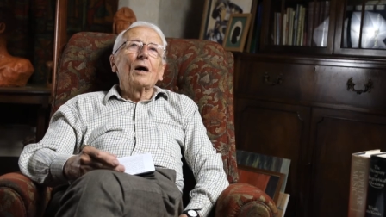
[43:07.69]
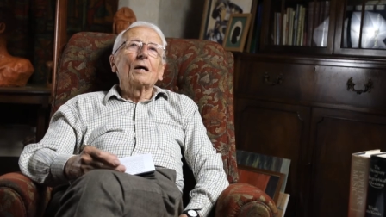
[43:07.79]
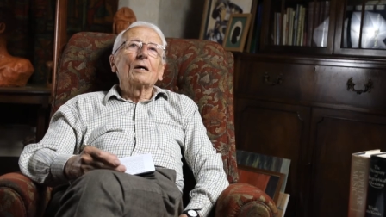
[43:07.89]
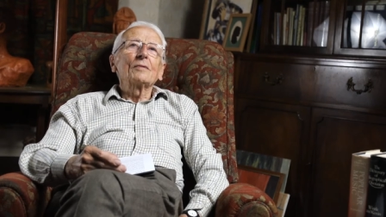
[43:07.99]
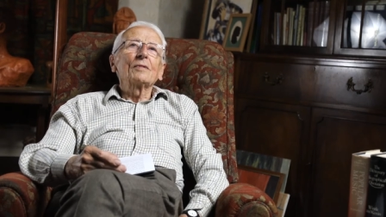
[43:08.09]

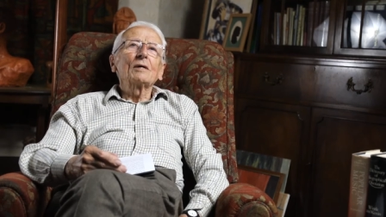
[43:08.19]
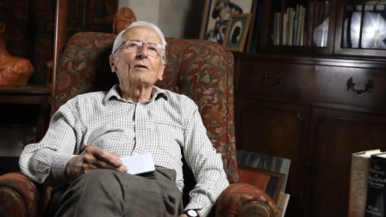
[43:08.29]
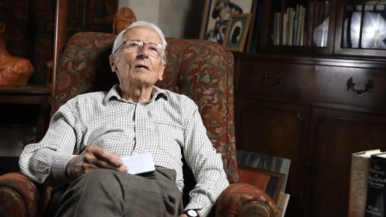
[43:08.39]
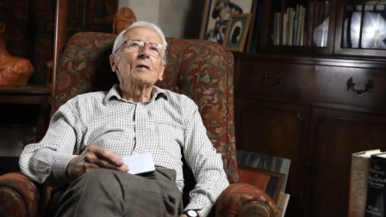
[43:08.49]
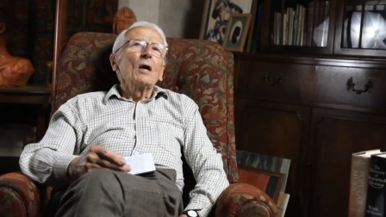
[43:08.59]
uh,
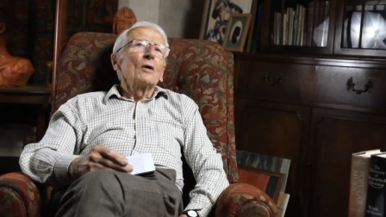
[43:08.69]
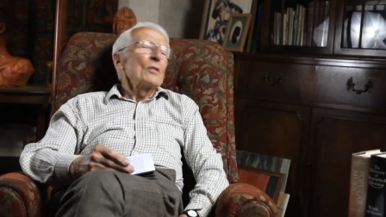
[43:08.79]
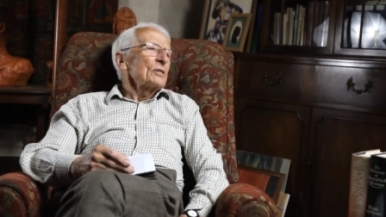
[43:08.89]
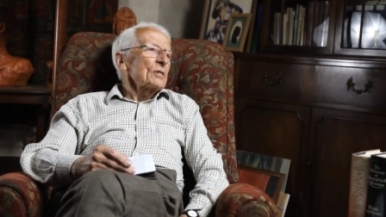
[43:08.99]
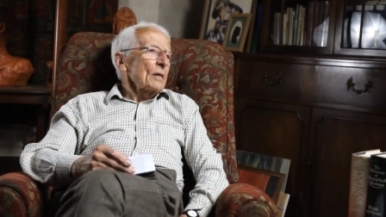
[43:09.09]
there are
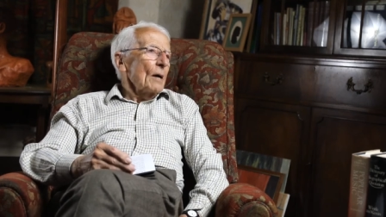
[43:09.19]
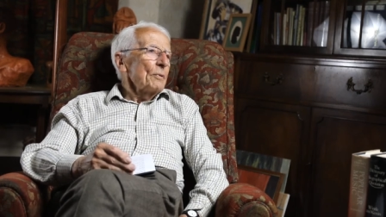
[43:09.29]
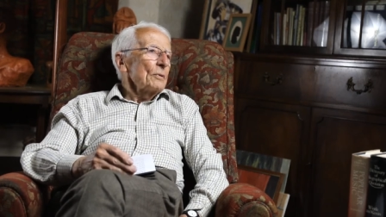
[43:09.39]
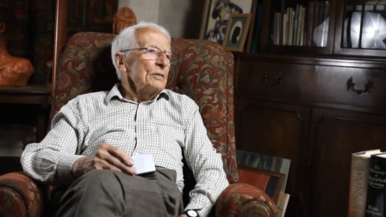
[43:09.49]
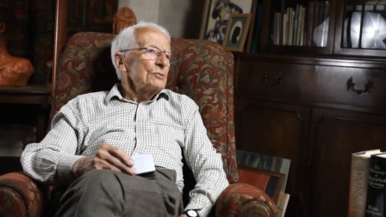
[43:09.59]
there's a
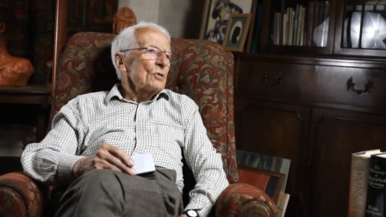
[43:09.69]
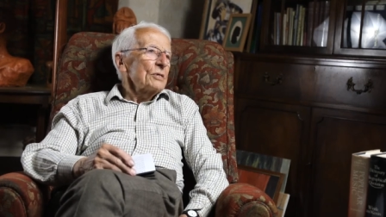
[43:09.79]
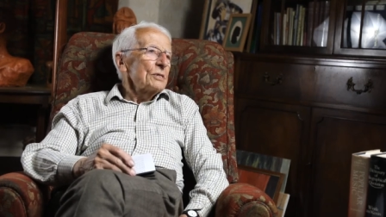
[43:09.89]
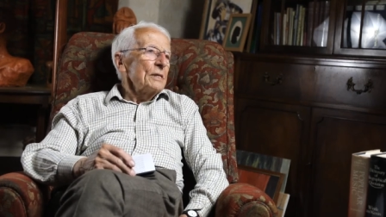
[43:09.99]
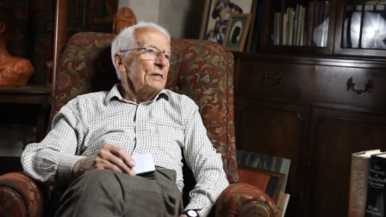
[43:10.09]
couple
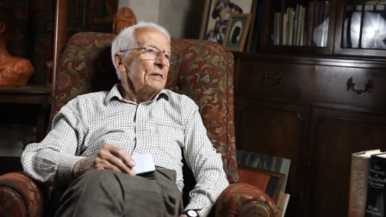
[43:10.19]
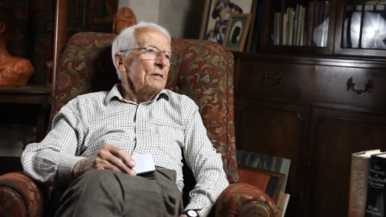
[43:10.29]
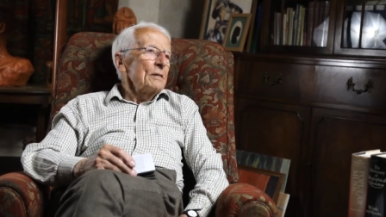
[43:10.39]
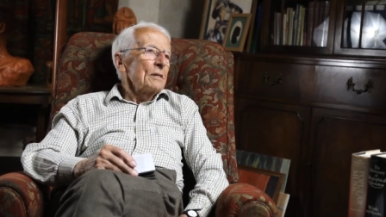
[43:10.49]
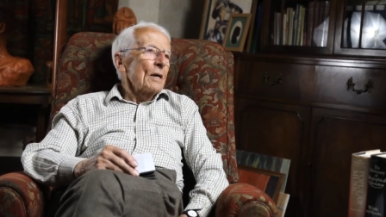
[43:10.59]
interested
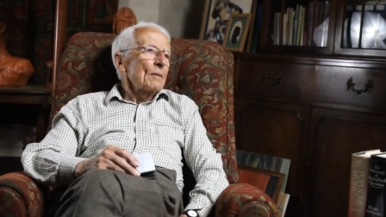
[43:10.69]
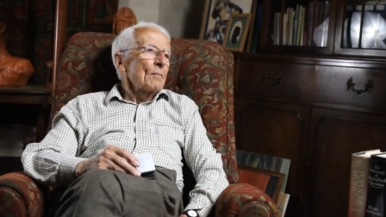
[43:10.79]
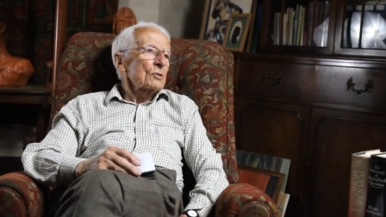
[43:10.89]
in um,